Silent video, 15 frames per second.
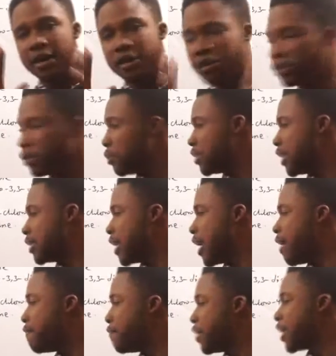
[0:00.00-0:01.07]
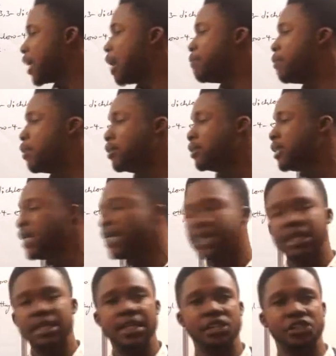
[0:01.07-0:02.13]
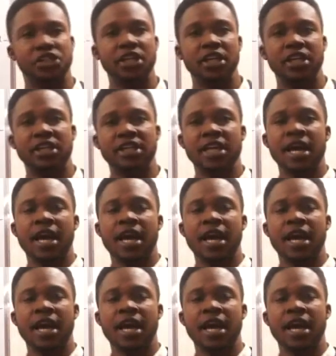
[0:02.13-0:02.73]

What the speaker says: sure that every carbon in the chain